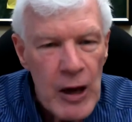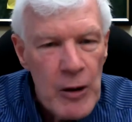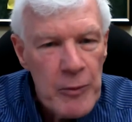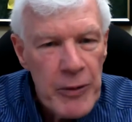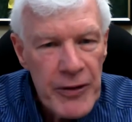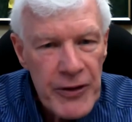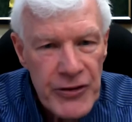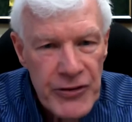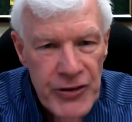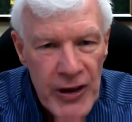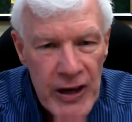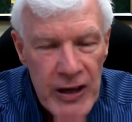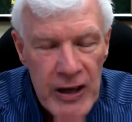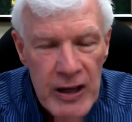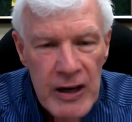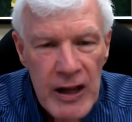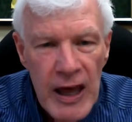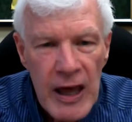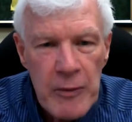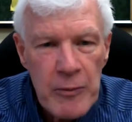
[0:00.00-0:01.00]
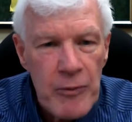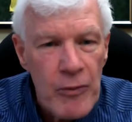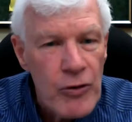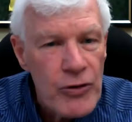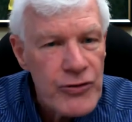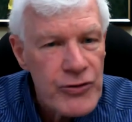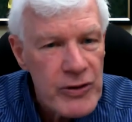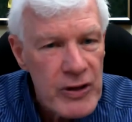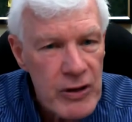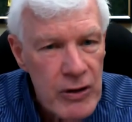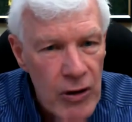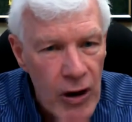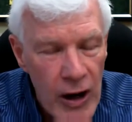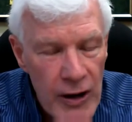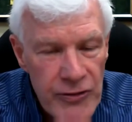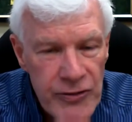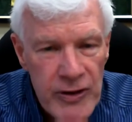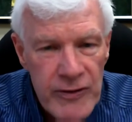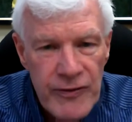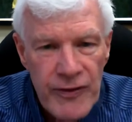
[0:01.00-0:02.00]
But the second and most
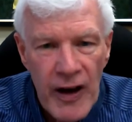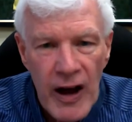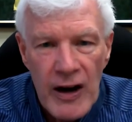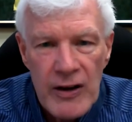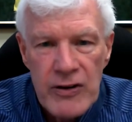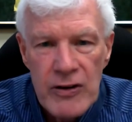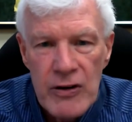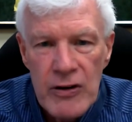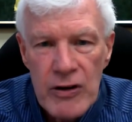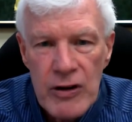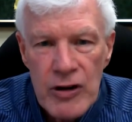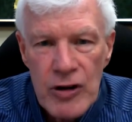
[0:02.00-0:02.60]
costly factor